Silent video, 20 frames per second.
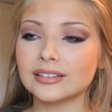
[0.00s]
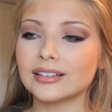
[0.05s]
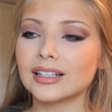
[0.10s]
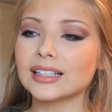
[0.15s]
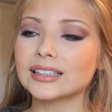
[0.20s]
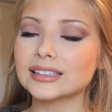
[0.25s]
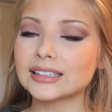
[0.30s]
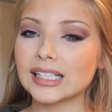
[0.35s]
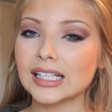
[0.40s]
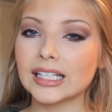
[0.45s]

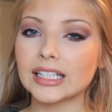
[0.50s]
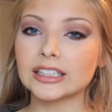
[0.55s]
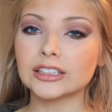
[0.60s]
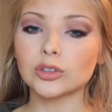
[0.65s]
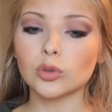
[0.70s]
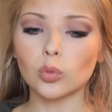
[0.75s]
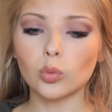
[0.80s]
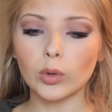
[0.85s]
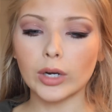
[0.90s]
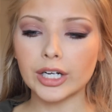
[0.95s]
Next thing
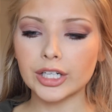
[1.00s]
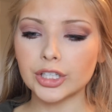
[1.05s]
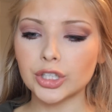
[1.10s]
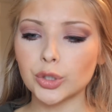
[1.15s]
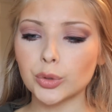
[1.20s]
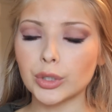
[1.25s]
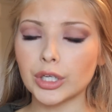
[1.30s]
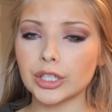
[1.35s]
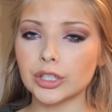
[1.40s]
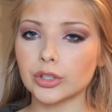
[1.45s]
is, where do
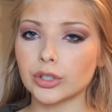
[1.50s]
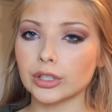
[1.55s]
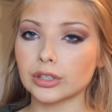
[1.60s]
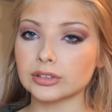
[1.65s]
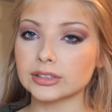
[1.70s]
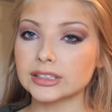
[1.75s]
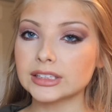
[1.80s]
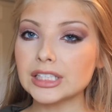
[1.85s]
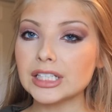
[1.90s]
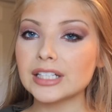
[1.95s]
you get your
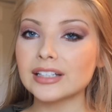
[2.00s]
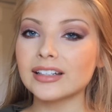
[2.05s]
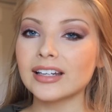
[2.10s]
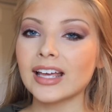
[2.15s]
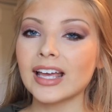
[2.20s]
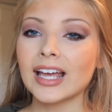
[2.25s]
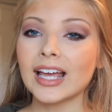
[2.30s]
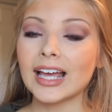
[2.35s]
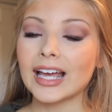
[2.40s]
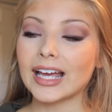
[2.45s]
nails
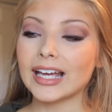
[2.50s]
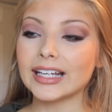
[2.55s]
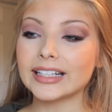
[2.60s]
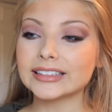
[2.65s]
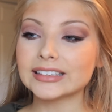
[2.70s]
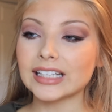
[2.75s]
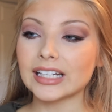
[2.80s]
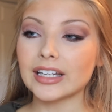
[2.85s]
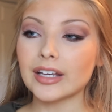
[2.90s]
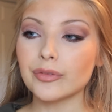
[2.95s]
done?
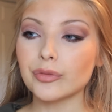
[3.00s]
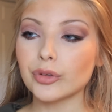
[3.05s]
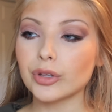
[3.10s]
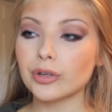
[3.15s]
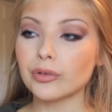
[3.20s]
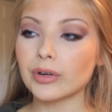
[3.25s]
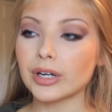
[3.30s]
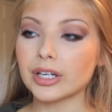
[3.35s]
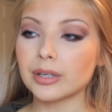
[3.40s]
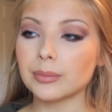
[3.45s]
And I
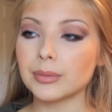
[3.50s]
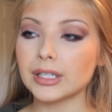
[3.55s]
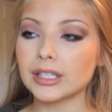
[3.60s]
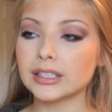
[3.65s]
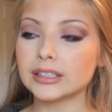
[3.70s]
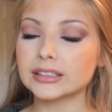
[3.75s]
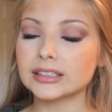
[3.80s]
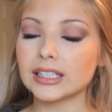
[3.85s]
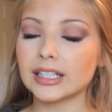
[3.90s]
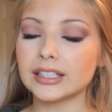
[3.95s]
definitely
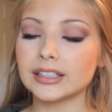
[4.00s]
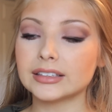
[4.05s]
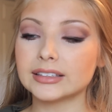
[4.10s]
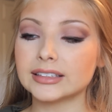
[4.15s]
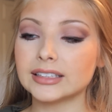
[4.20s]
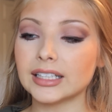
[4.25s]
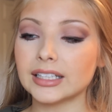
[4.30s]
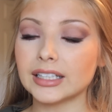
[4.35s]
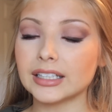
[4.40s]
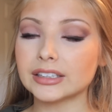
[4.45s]
recommend
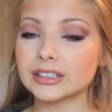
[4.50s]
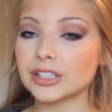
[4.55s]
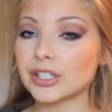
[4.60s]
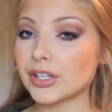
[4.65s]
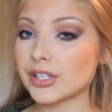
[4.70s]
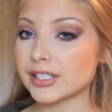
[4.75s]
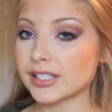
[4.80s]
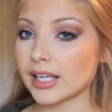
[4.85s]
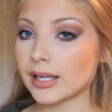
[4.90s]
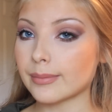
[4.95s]
sticking to
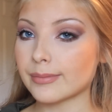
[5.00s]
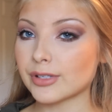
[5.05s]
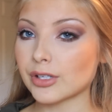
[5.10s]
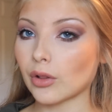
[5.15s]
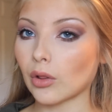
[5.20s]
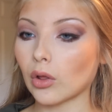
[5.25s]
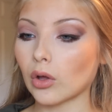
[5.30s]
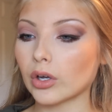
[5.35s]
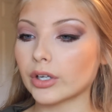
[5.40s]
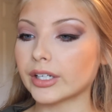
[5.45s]
the same
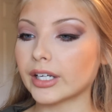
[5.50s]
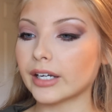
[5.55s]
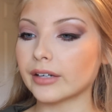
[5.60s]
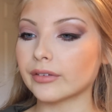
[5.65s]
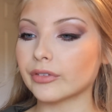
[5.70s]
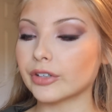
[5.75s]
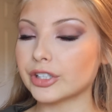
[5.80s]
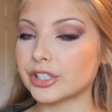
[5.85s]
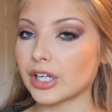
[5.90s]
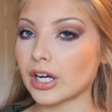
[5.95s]
salon
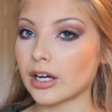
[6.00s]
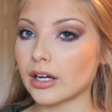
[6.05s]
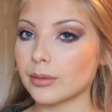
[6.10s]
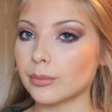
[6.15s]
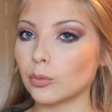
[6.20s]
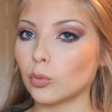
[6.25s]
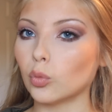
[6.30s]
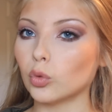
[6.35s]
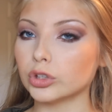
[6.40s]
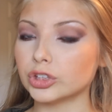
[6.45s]
every
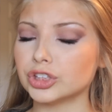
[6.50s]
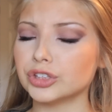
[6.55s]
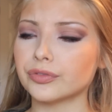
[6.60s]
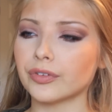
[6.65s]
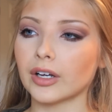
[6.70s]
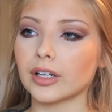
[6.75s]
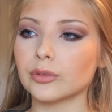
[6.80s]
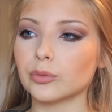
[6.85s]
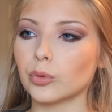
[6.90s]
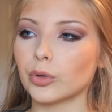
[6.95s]
time once you
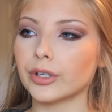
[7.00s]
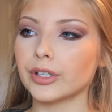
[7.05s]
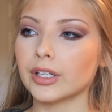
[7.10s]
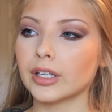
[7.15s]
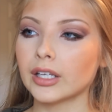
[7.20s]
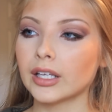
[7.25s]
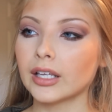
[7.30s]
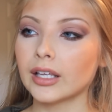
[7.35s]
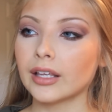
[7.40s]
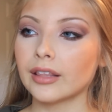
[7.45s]
find one
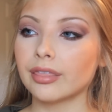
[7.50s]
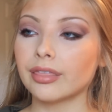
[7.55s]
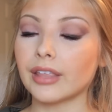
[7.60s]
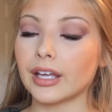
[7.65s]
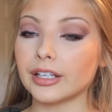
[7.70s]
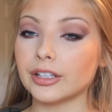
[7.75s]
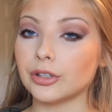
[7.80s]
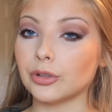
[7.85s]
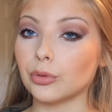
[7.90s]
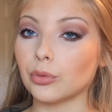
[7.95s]

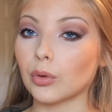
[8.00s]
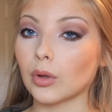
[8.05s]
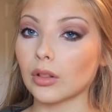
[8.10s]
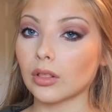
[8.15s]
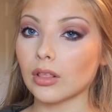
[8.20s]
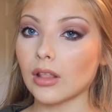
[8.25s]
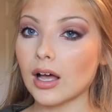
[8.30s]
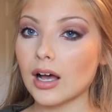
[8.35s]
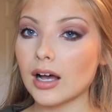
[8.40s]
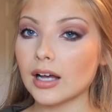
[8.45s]
that you
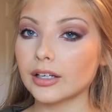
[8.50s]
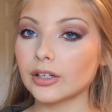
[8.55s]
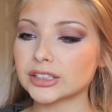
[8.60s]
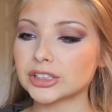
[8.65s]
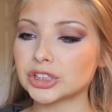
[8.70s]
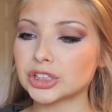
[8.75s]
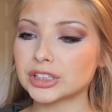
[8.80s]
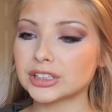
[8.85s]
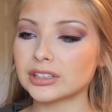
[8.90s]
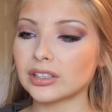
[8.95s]

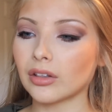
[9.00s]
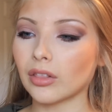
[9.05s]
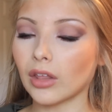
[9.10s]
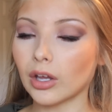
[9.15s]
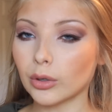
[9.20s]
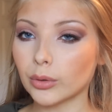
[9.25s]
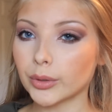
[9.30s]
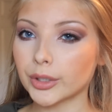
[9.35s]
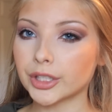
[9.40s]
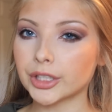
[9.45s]
like, just to
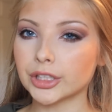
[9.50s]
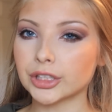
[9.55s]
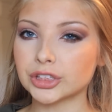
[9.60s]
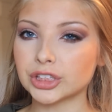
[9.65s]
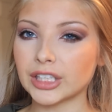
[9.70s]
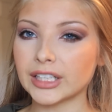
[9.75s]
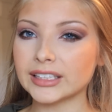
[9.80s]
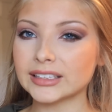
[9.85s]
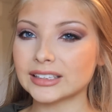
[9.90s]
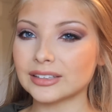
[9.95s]
lower your
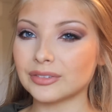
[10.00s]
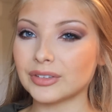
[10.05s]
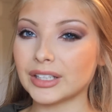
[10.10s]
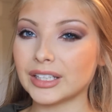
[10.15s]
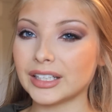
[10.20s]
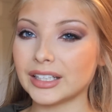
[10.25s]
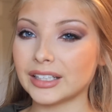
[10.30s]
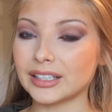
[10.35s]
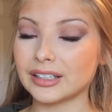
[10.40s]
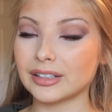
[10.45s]
chance of
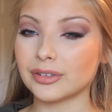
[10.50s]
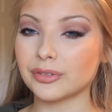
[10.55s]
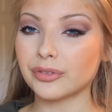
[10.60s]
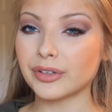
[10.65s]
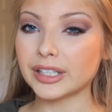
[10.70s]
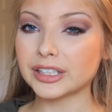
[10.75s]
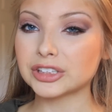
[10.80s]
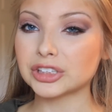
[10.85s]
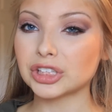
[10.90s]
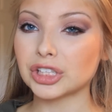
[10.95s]
getting an
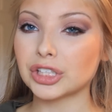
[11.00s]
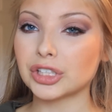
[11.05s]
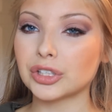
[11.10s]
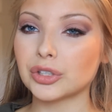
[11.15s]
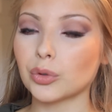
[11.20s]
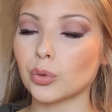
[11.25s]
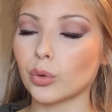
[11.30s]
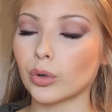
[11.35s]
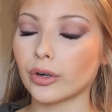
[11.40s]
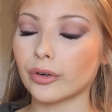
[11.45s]

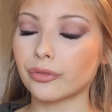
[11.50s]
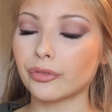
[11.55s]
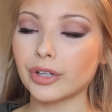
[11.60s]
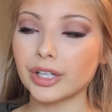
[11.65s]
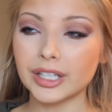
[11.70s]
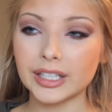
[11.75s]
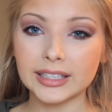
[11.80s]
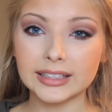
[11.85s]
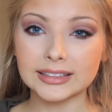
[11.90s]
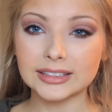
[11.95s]
infection or
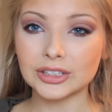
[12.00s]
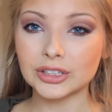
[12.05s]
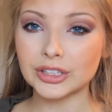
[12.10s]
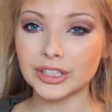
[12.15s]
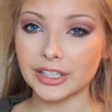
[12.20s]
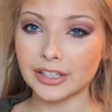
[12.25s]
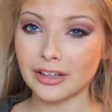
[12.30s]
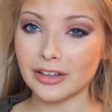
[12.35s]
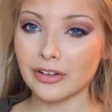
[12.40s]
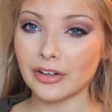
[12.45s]
fungus or
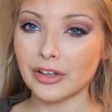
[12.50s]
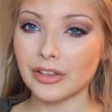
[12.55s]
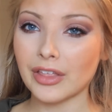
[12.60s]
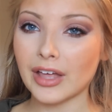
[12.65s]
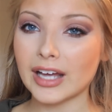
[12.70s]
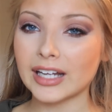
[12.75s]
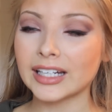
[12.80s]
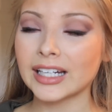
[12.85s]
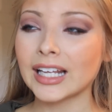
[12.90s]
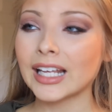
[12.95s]
anything like
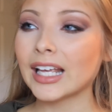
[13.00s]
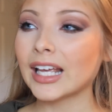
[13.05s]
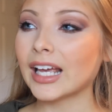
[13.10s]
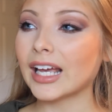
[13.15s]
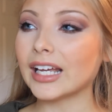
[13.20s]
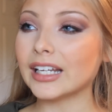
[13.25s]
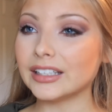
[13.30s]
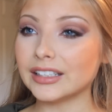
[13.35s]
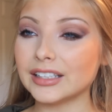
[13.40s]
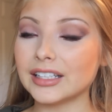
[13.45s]
that.
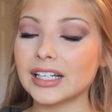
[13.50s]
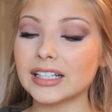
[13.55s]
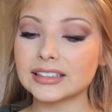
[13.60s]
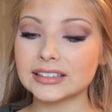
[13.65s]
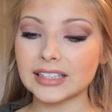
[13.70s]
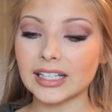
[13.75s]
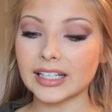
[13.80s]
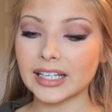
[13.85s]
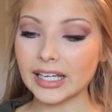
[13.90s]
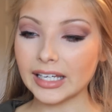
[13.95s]
And
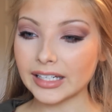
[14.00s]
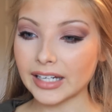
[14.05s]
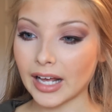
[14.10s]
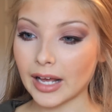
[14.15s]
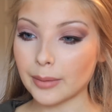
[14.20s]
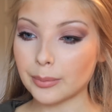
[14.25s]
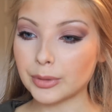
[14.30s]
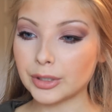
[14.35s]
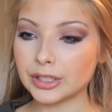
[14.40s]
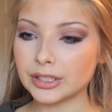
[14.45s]
yes, that can
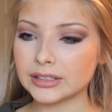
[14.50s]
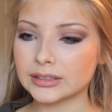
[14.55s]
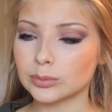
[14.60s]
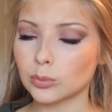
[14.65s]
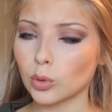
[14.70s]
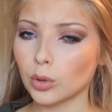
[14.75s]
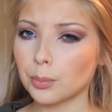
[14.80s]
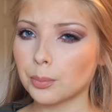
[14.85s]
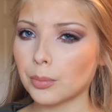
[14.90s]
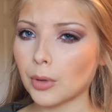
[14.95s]
happen.
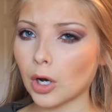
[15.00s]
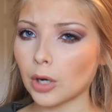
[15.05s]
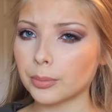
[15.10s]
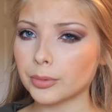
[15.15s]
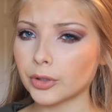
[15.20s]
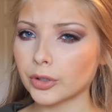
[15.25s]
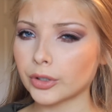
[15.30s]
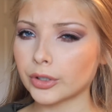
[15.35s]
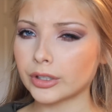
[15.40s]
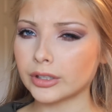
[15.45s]
It's more
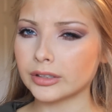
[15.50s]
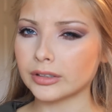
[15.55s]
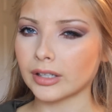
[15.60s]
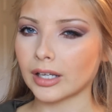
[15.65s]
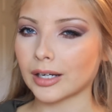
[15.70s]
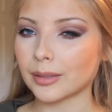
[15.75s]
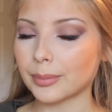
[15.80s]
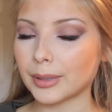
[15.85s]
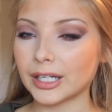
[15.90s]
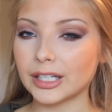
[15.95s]
popular in
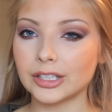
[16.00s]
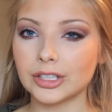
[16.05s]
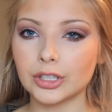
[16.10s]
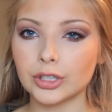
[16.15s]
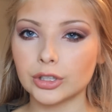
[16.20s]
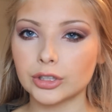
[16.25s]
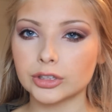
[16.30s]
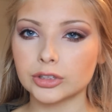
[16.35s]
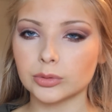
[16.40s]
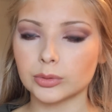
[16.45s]
like
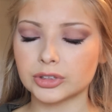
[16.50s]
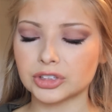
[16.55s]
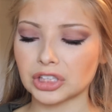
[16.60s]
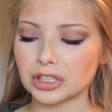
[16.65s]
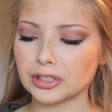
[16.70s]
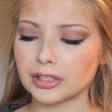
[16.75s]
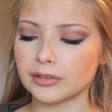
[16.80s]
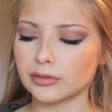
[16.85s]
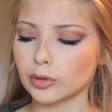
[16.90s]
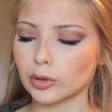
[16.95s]
pedicures, which
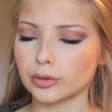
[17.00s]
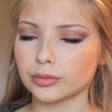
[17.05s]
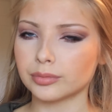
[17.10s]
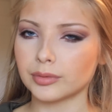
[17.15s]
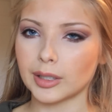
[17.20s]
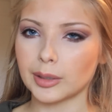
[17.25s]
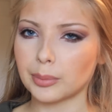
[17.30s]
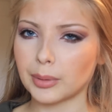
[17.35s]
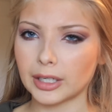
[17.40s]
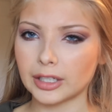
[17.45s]
I never
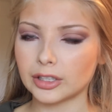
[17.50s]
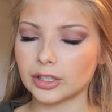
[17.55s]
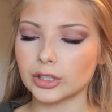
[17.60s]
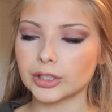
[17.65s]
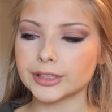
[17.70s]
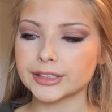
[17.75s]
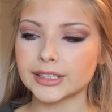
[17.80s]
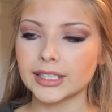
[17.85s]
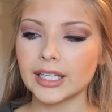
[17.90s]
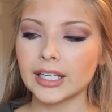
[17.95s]
get
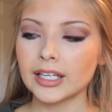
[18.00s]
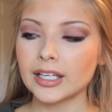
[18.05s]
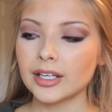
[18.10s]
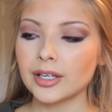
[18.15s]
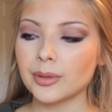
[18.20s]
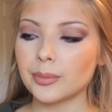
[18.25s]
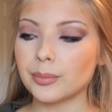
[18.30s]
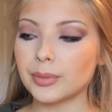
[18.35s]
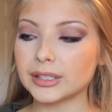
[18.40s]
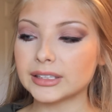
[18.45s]
pedicures,
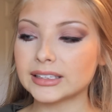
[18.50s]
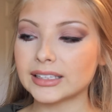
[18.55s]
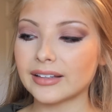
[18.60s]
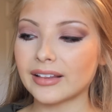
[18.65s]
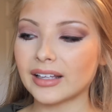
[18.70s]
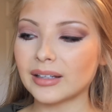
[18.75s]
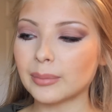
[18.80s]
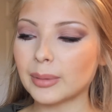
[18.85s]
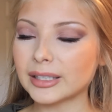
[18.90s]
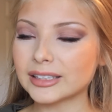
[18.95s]
but
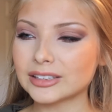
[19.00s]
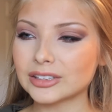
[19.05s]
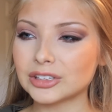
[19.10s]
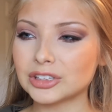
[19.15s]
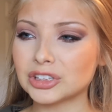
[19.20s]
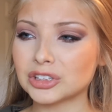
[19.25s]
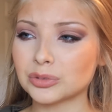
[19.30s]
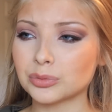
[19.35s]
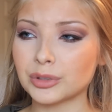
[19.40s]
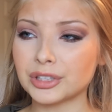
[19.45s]
they
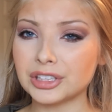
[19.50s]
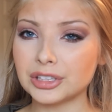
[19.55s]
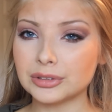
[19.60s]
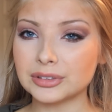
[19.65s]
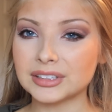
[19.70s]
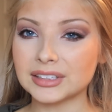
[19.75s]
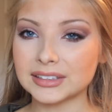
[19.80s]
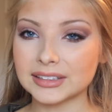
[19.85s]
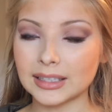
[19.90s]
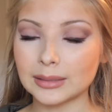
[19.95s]
basically just
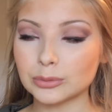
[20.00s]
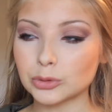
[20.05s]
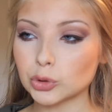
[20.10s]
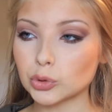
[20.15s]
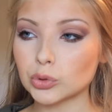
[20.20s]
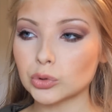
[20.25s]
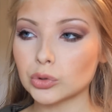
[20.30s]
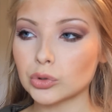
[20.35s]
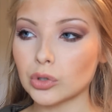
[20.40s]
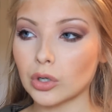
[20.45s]
reuse the same
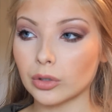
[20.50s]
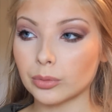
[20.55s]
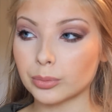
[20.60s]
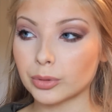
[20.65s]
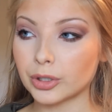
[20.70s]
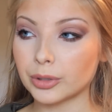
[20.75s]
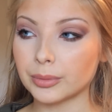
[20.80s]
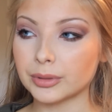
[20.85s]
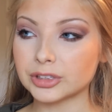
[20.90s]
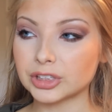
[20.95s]
tool on
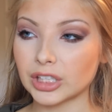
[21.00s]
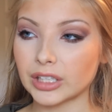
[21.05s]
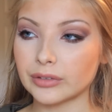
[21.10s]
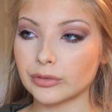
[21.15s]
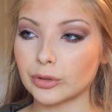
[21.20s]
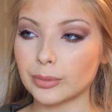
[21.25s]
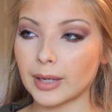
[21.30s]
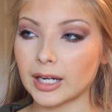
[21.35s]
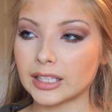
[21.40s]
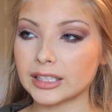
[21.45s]
pretty much
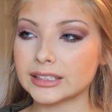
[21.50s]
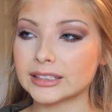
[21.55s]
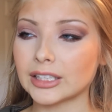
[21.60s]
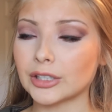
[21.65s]
everybody.